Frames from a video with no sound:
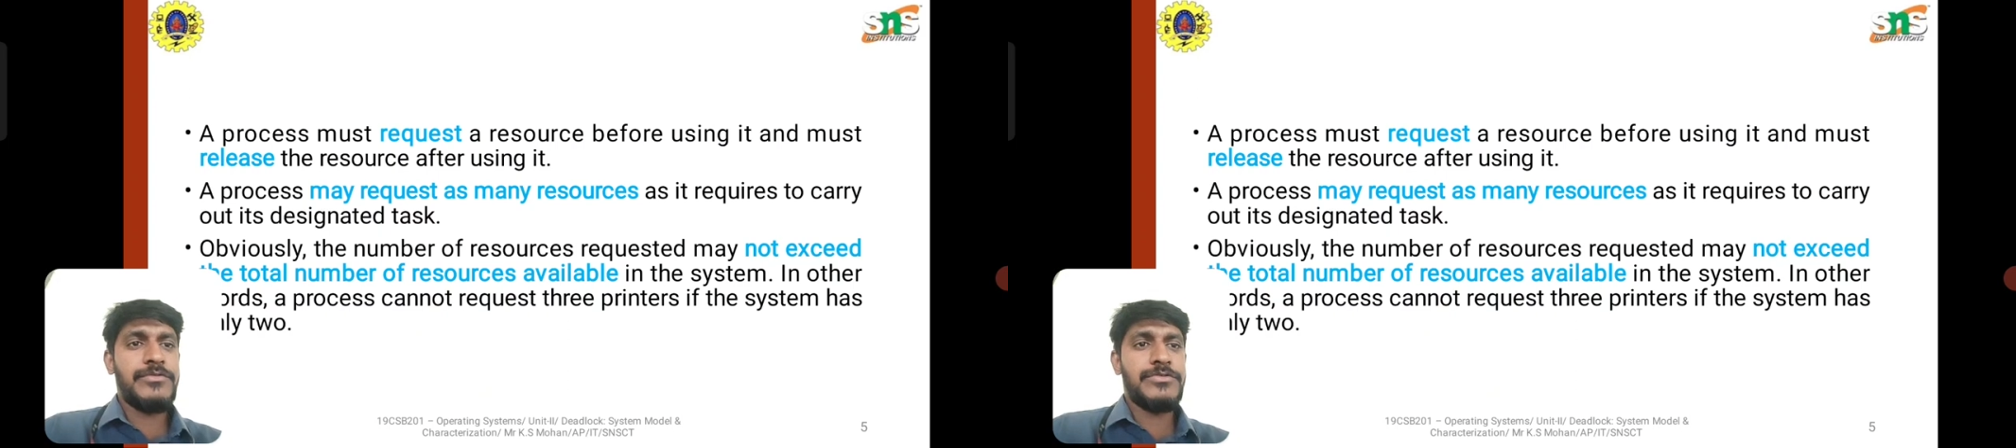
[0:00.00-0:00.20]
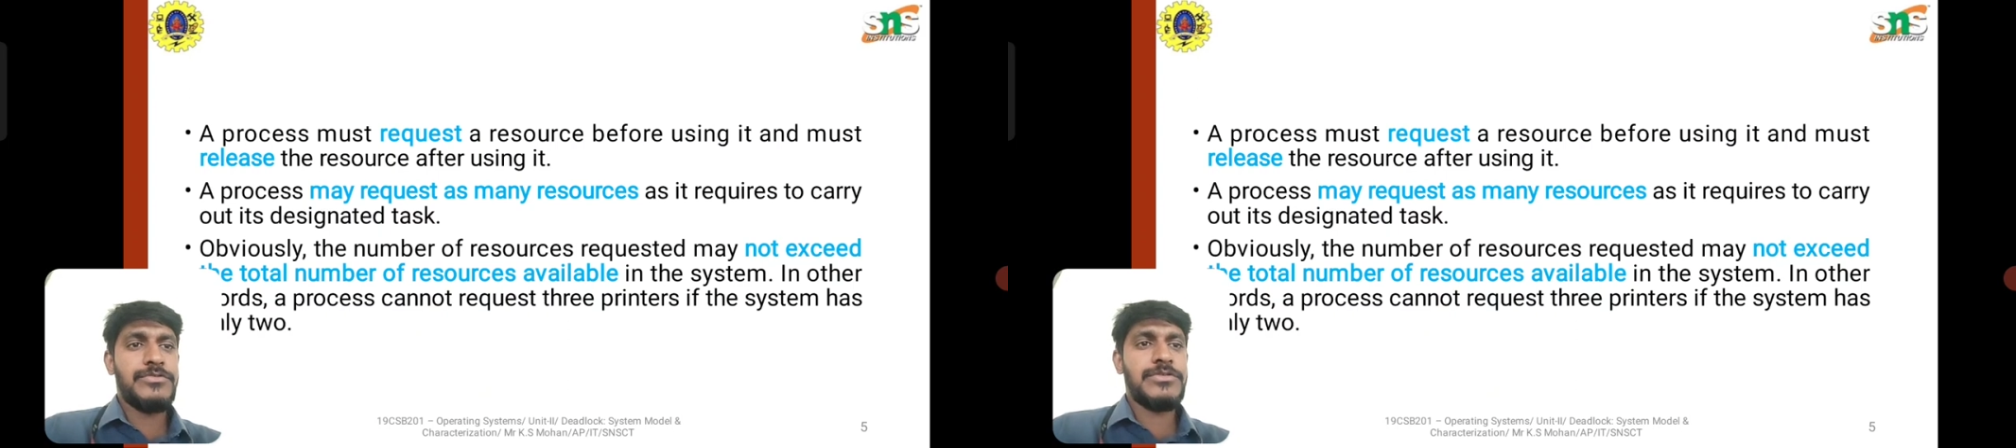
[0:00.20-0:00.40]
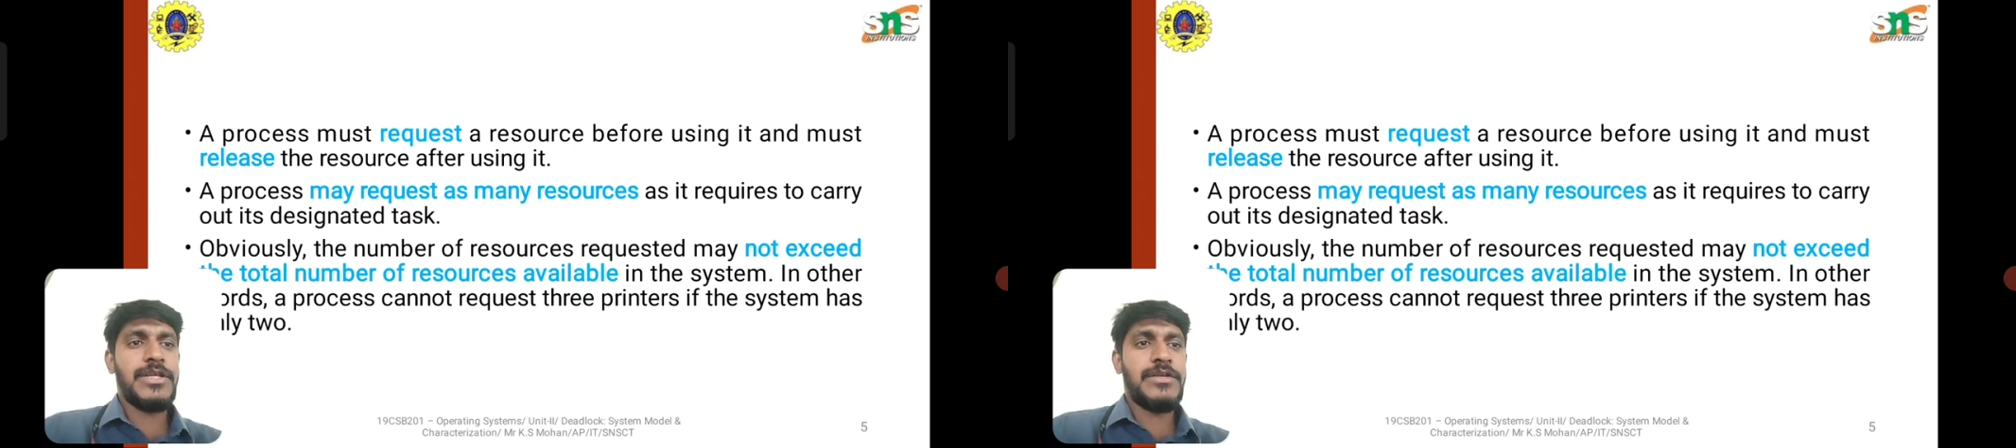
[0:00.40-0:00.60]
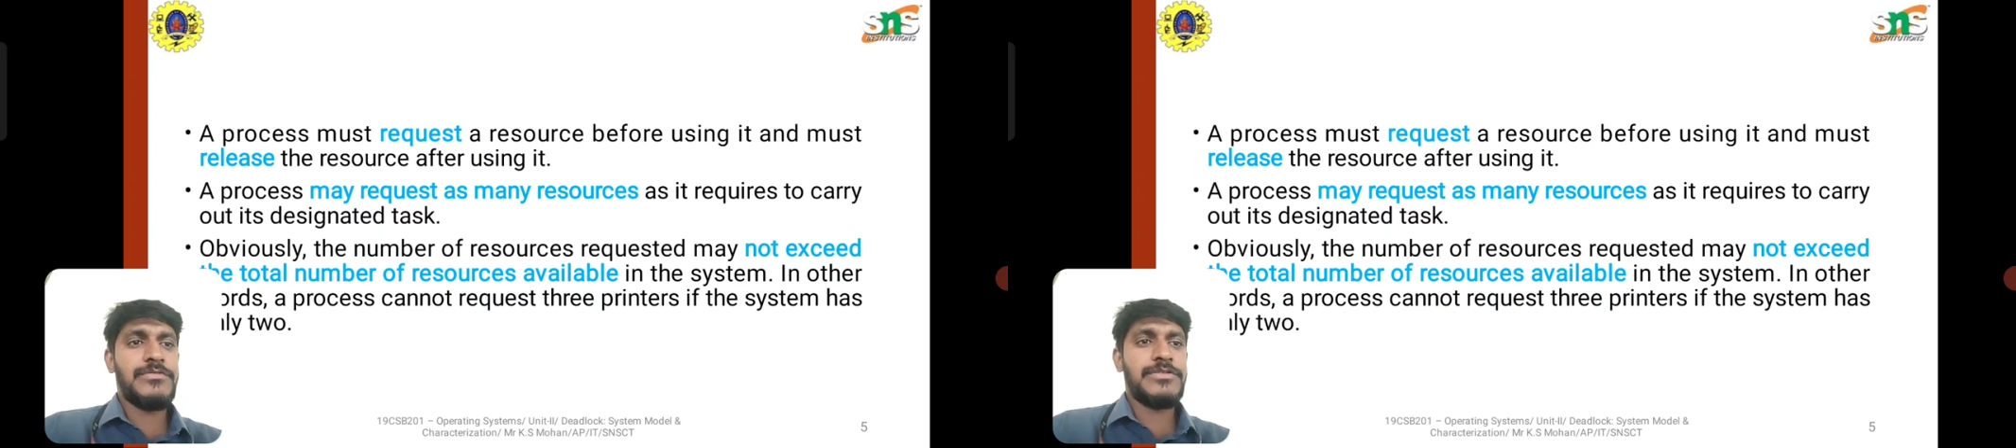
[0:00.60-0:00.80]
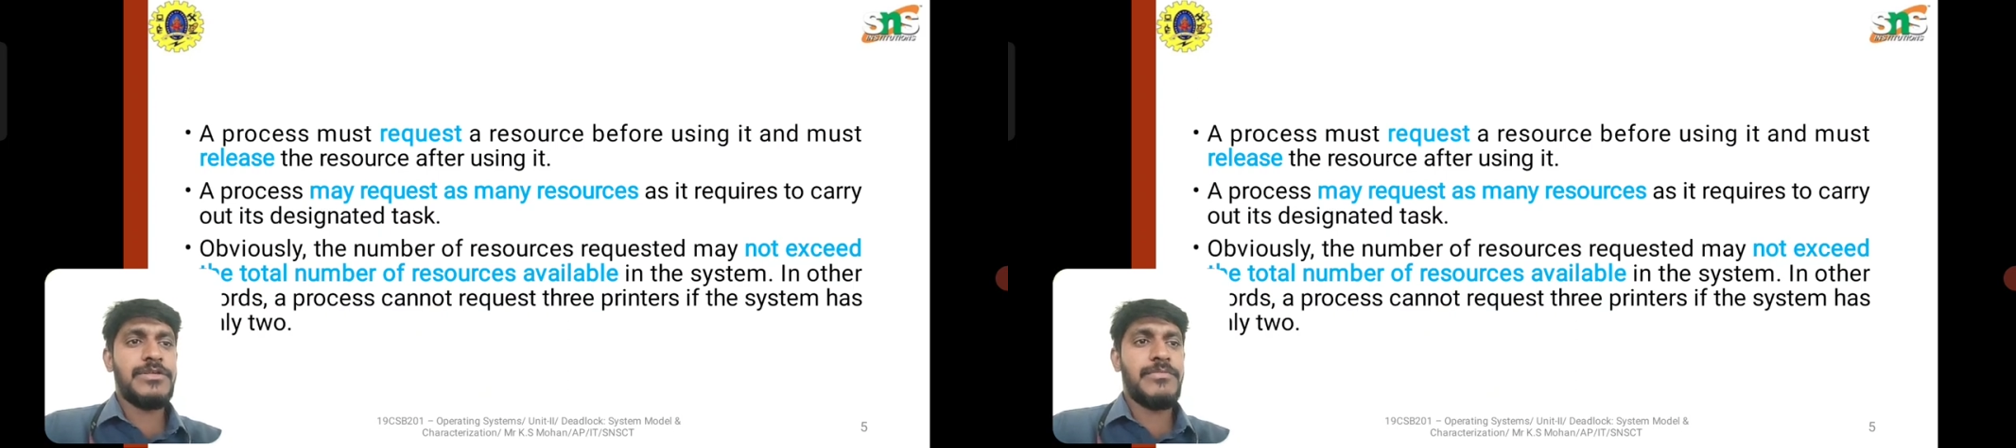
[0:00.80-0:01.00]
resources
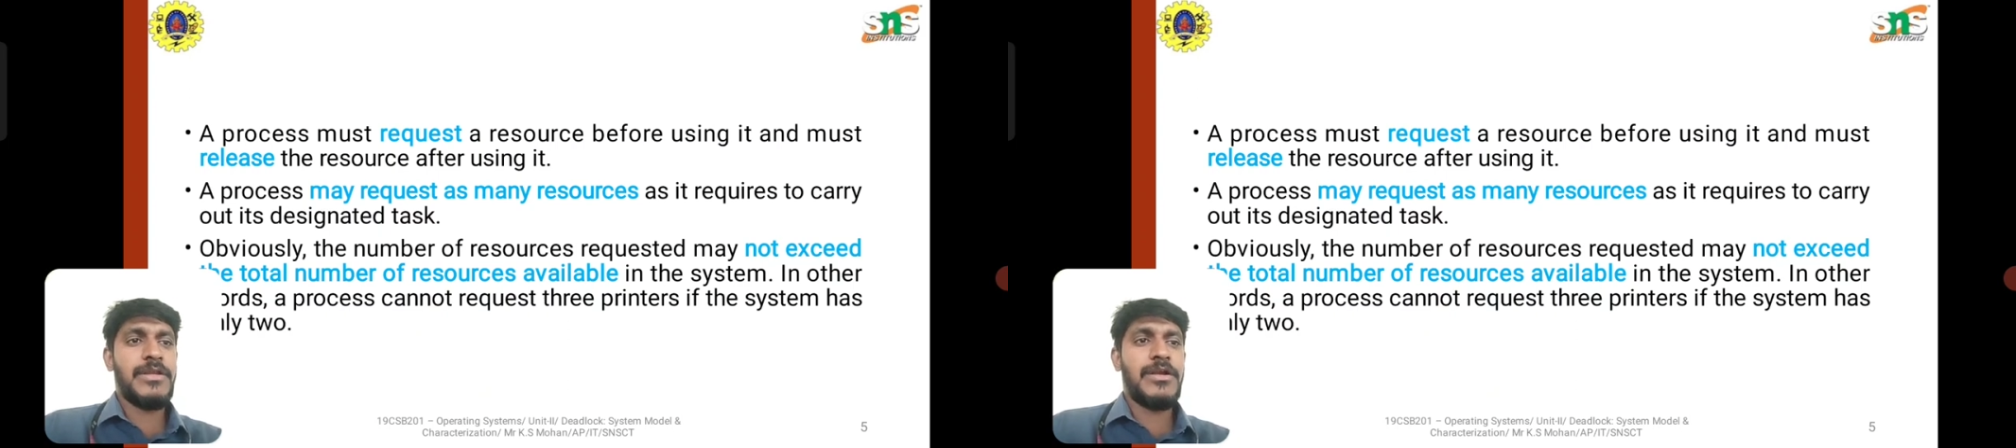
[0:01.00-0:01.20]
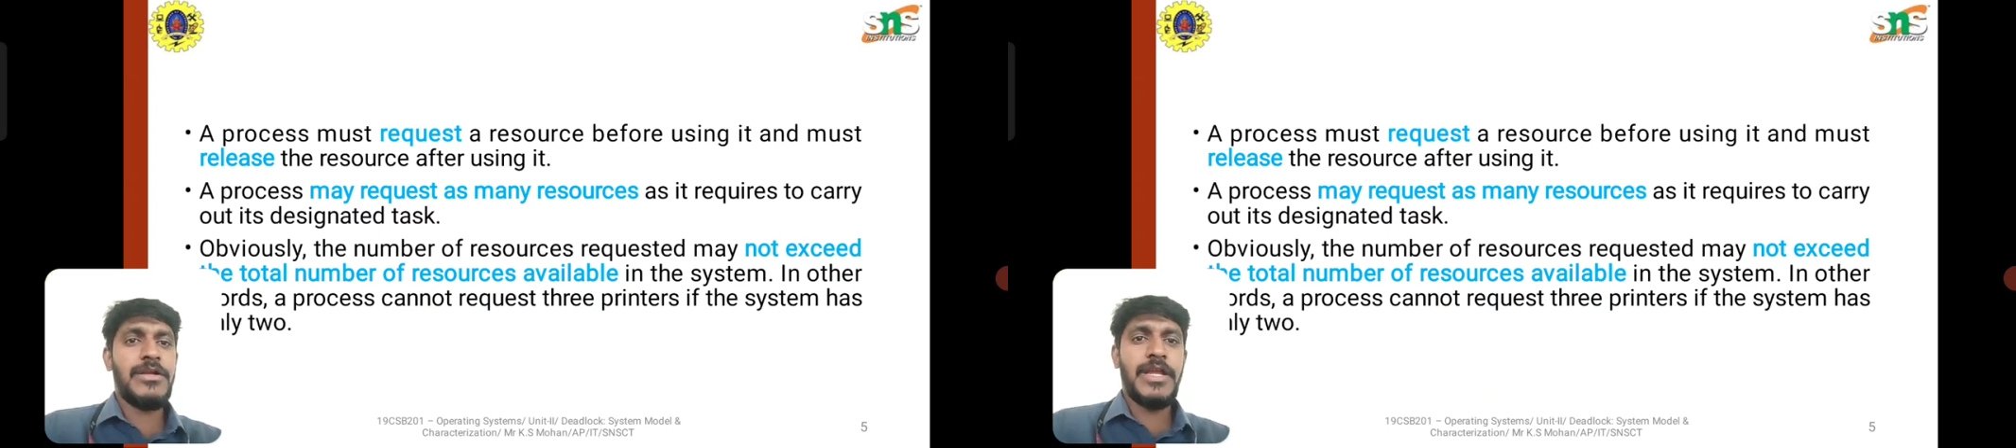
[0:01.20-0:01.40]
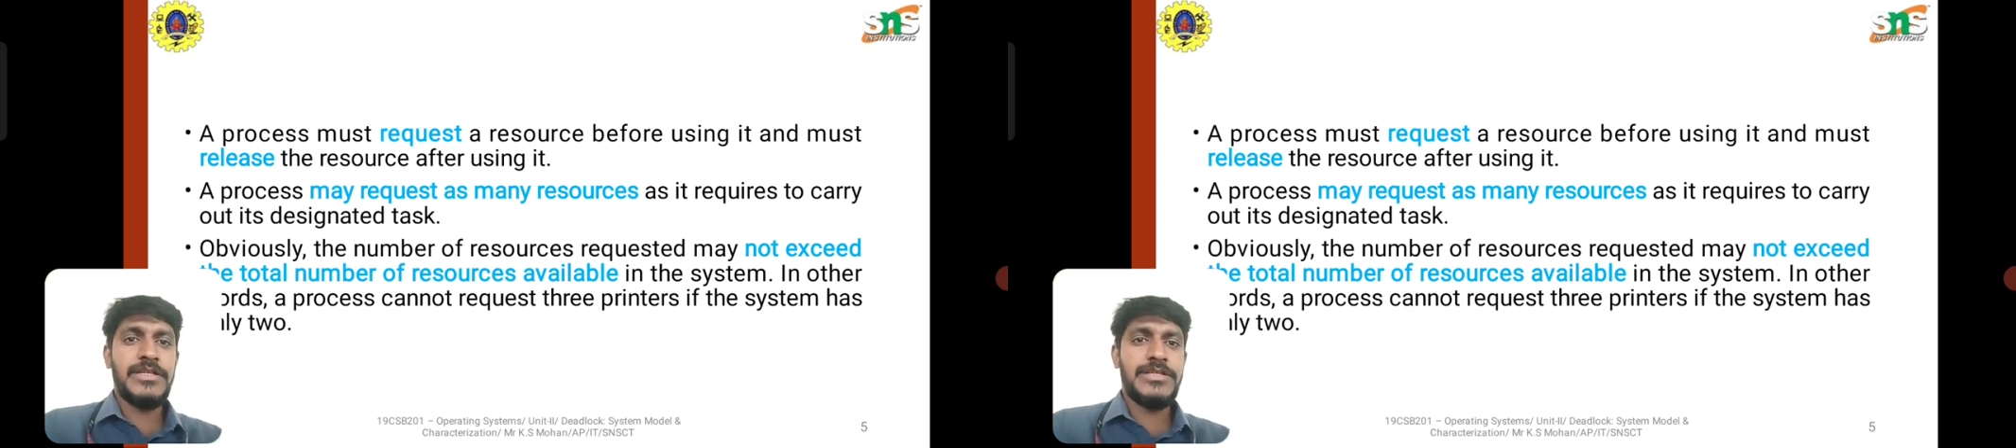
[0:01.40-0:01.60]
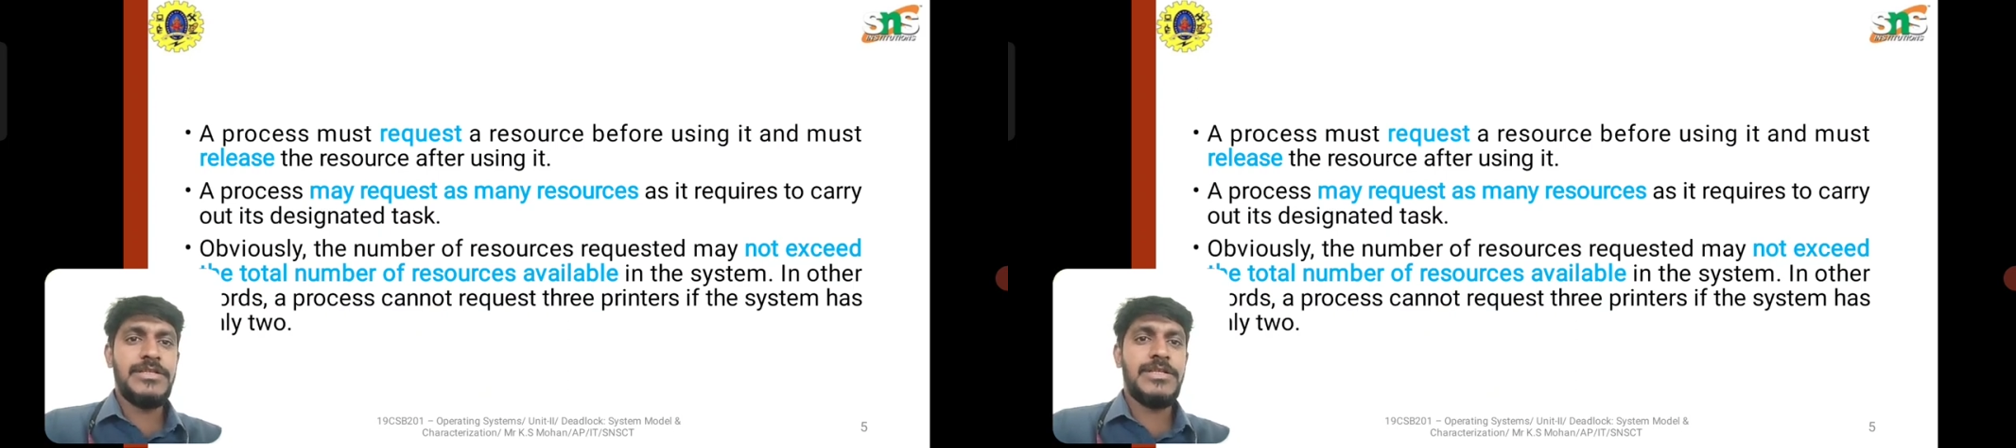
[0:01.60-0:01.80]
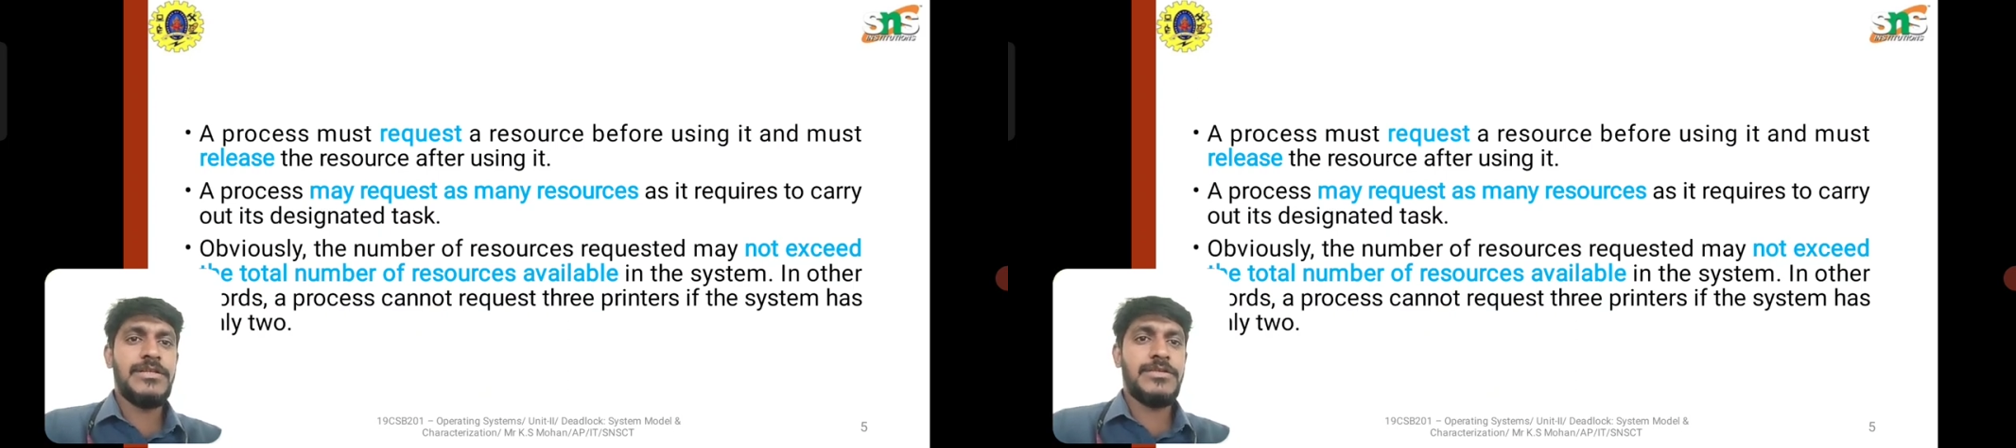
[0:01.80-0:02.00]
requested may not exceed